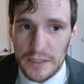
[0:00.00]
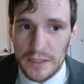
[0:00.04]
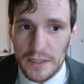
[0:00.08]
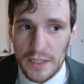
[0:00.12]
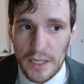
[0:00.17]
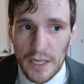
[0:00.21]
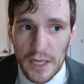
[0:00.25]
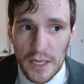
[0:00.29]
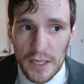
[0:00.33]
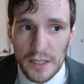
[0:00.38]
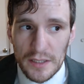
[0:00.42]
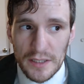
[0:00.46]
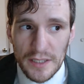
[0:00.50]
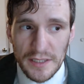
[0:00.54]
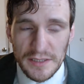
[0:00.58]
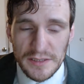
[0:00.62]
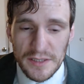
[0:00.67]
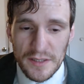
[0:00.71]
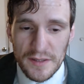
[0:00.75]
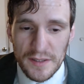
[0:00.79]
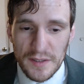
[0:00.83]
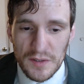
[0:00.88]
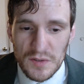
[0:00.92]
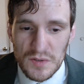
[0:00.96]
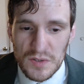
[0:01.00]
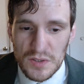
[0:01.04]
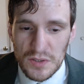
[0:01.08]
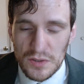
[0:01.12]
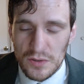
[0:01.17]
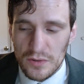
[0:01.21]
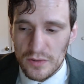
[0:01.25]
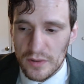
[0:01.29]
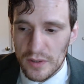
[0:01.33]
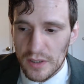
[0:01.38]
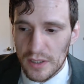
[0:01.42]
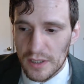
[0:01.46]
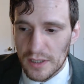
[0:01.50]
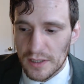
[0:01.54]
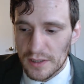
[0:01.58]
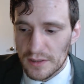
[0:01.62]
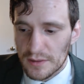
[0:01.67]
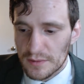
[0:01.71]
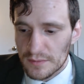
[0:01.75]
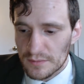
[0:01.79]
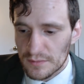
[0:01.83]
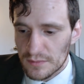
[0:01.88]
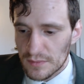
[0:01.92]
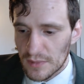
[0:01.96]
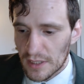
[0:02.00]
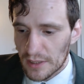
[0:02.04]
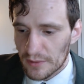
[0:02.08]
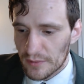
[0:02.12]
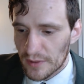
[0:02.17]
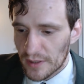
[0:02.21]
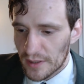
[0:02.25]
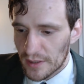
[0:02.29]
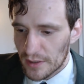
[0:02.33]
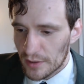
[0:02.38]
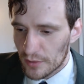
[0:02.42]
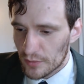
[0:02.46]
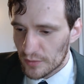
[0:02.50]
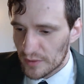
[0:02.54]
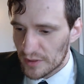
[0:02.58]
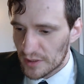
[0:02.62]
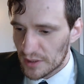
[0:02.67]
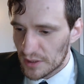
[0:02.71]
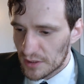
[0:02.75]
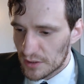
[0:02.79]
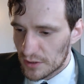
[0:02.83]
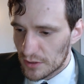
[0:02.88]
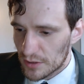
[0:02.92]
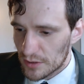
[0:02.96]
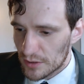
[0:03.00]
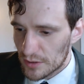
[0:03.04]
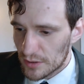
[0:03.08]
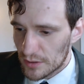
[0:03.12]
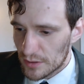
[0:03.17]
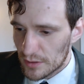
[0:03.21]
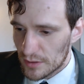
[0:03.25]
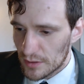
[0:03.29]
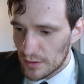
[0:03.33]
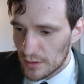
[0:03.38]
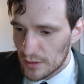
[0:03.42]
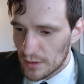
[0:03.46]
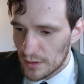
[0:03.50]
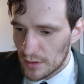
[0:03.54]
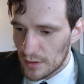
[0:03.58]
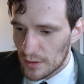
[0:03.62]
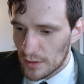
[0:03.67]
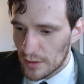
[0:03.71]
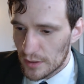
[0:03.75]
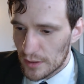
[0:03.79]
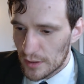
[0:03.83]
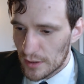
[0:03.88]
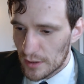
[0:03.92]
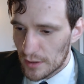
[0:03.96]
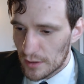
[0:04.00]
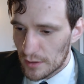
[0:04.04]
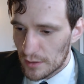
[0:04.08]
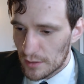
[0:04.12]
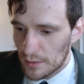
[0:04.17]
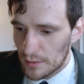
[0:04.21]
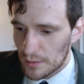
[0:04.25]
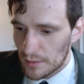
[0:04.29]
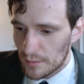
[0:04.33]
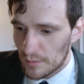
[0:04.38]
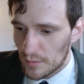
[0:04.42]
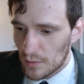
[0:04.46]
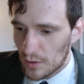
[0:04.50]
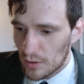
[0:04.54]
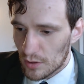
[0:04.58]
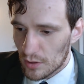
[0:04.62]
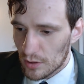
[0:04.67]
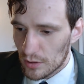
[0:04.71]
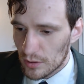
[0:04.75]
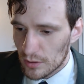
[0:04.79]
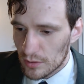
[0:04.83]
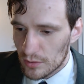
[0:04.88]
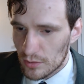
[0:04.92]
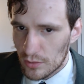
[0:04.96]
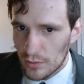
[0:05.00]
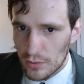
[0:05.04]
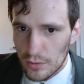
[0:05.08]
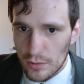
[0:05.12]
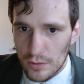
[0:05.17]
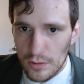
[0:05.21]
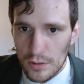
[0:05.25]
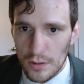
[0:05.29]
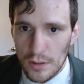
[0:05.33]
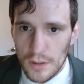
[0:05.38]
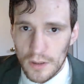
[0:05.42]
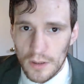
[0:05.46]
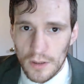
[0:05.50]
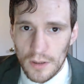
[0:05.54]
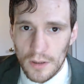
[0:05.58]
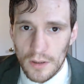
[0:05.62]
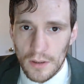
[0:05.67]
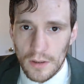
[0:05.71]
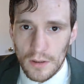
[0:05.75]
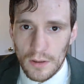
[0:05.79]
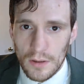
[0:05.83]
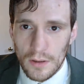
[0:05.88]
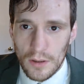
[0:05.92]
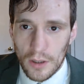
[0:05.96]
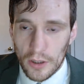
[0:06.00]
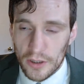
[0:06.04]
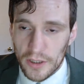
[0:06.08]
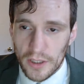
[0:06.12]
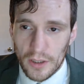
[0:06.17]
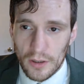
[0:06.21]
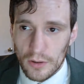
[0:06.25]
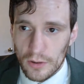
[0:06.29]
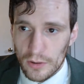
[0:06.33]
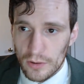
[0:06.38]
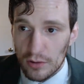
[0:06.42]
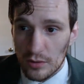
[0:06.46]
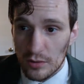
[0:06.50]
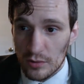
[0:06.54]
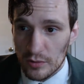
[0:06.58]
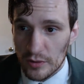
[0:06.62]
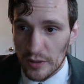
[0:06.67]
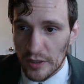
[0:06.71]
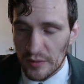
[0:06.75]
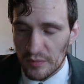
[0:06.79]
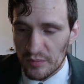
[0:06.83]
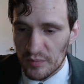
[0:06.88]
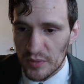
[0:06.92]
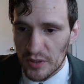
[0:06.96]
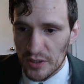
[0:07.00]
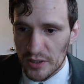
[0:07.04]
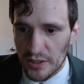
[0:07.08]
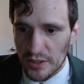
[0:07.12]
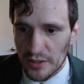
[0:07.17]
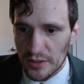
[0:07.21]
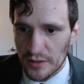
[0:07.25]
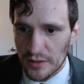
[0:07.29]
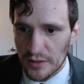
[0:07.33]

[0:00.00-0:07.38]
And that's the thing too. I read a really good article, or not article, a book.